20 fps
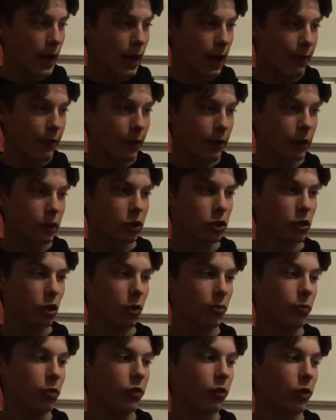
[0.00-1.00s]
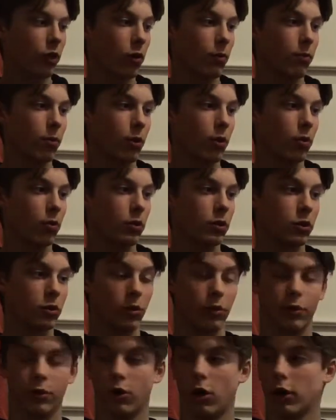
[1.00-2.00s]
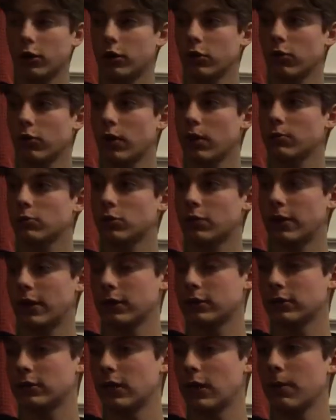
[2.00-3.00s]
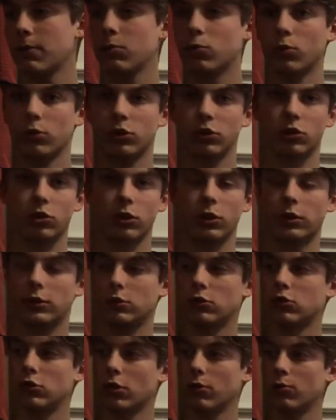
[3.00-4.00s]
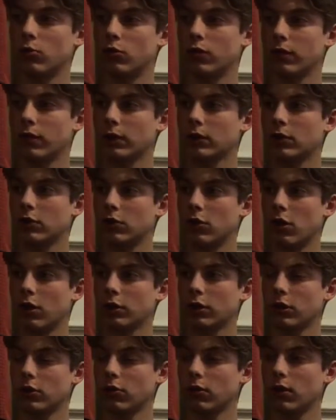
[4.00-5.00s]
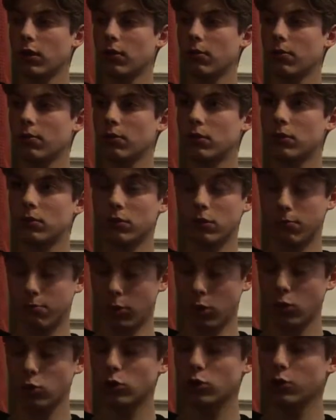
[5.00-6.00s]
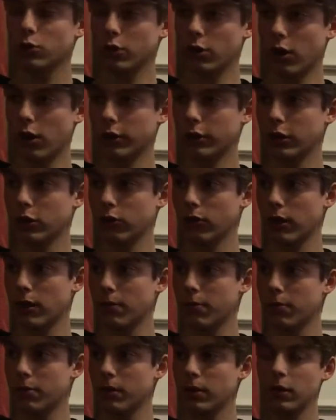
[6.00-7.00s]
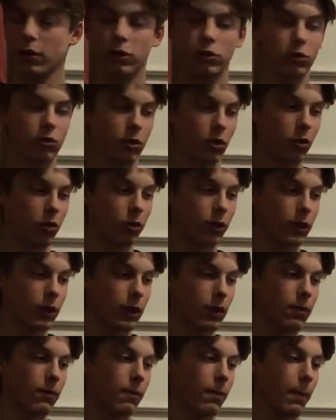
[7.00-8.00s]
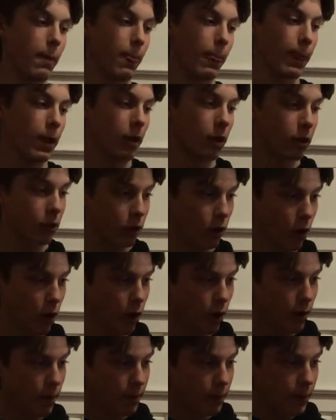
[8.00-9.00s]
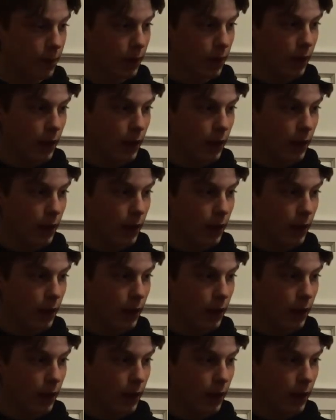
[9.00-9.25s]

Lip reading: And then to start moving our boat to the docking ramp, so the next step, we're just going to start moving the boat to the docking ramp, slowly, calm,